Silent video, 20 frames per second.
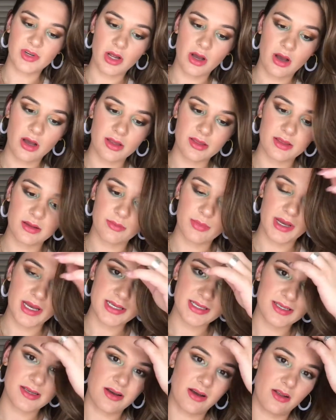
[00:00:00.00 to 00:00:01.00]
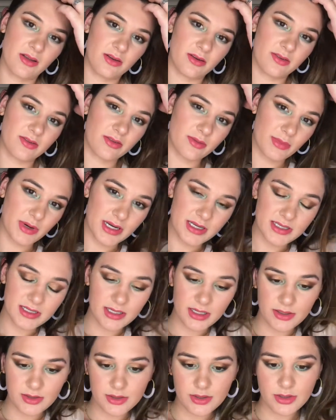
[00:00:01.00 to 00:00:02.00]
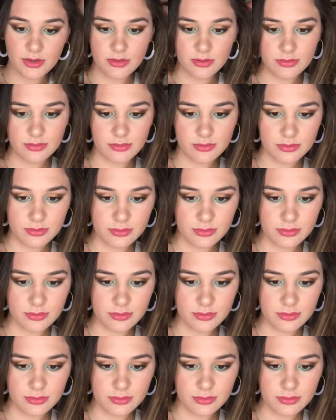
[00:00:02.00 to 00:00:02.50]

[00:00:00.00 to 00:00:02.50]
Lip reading: Not the best color for my skin tone.